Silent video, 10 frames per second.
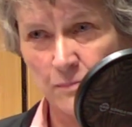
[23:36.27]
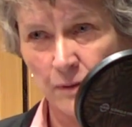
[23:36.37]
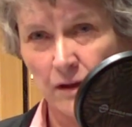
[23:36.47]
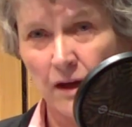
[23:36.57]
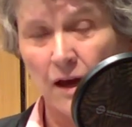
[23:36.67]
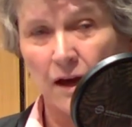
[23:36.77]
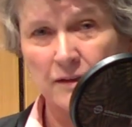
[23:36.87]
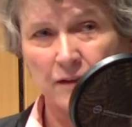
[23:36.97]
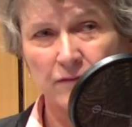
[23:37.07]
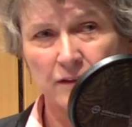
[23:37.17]
But I
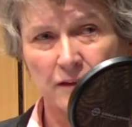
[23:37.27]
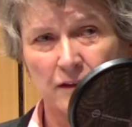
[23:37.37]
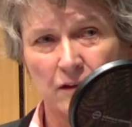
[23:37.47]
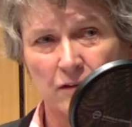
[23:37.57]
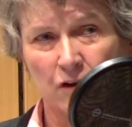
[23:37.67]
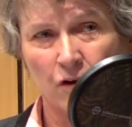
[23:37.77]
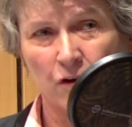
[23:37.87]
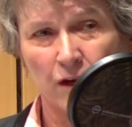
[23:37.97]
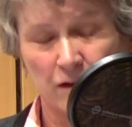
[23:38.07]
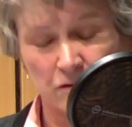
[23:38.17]
definitely think now
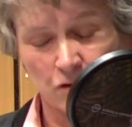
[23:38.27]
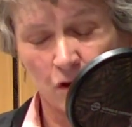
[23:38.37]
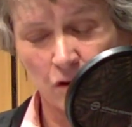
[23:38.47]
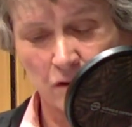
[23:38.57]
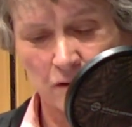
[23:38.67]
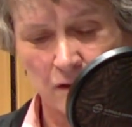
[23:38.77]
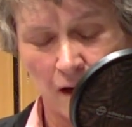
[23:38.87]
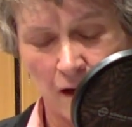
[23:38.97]
in Scotland,